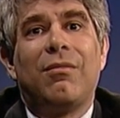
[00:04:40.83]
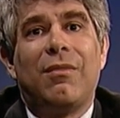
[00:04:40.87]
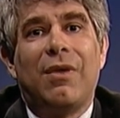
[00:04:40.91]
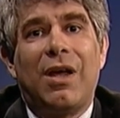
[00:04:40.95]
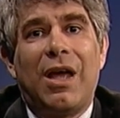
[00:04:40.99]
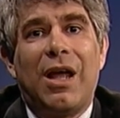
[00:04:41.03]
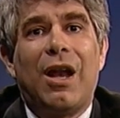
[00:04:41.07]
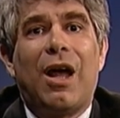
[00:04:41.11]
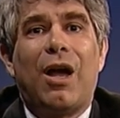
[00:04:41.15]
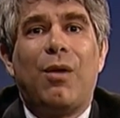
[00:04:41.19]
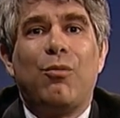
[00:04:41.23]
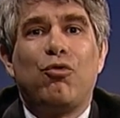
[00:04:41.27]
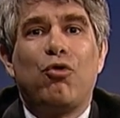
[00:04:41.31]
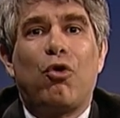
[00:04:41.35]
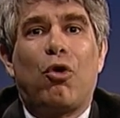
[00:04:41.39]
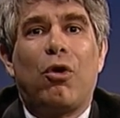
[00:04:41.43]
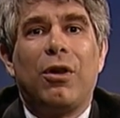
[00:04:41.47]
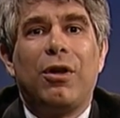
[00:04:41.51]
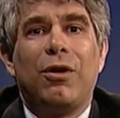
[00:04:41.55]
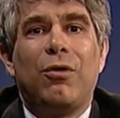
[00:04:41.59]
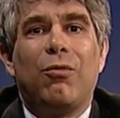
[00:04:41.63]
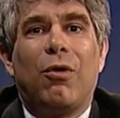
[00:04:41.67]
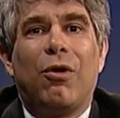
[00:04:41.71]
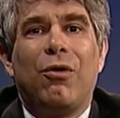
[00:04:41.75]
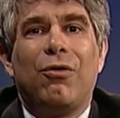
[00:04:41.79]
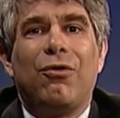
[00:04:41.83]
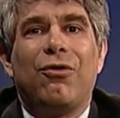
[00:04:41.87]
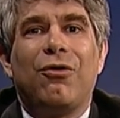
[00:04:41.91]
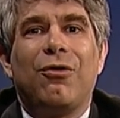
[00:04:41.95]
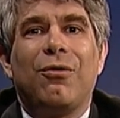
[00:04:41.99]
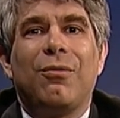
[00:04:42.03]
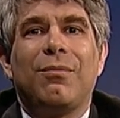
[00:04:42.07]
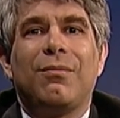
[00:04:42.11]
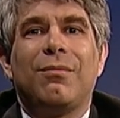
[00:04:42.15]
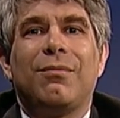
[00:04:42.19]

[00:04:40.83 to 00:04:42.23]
And I'm Charlie Gross.